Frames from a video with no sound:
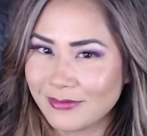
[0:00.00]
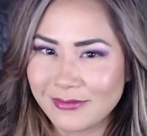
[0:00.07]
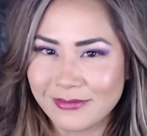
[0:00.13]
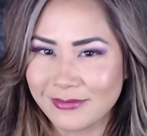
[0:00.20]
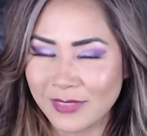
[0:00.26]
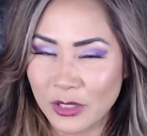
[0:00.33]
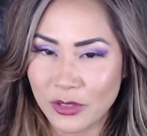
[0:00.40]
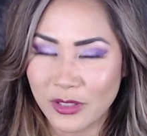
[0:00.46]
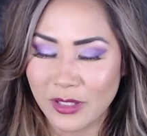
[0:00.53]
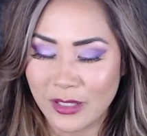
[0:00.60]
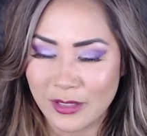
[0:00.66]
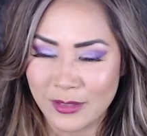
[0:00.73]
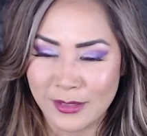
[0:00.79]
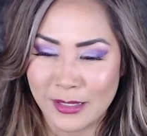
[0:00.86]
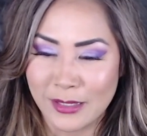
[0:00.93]
I was
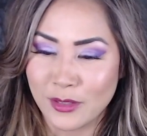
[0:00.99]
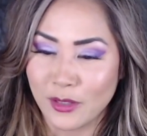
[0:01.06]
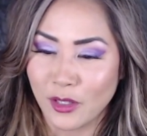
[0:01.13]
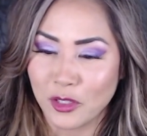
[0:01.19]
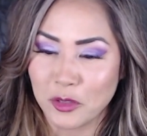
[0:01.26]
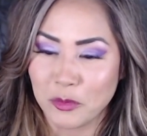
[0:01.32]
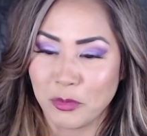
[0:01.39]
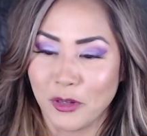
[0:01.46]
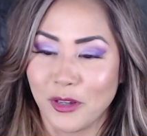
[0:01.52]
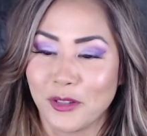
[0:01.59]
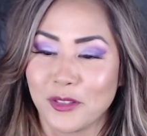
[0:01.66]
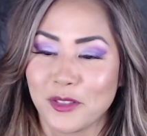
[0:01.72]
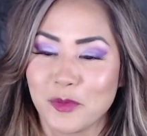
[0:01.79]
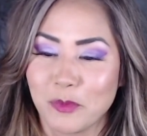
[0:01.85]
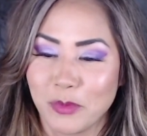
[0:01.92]
gonna say sucks
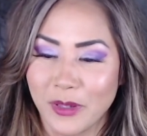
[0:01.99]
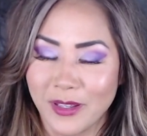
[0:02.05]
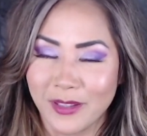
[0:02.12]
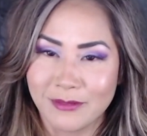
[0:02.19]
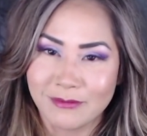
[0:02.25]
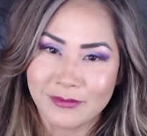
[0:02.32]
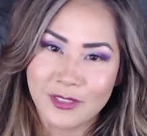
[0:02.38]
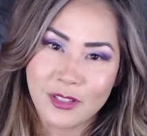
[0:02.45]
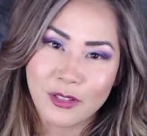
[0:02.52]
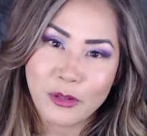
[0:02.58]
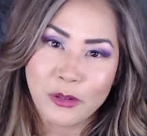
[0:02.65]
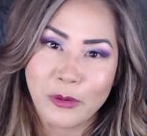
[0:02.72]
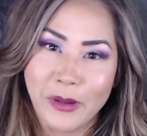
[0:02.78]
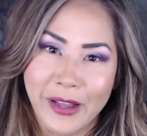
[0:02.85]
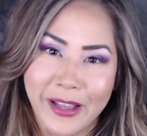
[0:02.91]
balls, but so
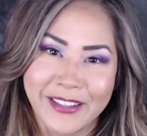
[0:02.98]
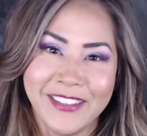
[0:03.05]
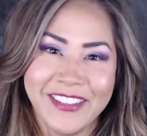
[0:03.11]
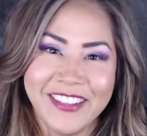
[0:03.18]
do I.